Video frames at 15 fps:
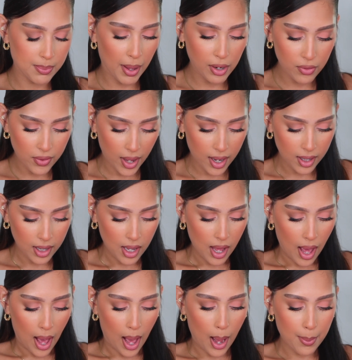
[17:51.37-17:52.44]
Matter of fact,
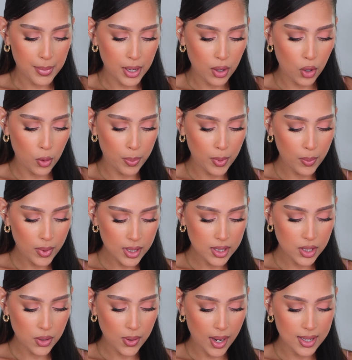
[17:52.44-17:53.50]
I'm going to open one
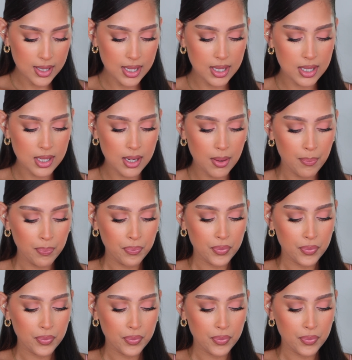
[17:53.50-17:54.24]
so you guys can see.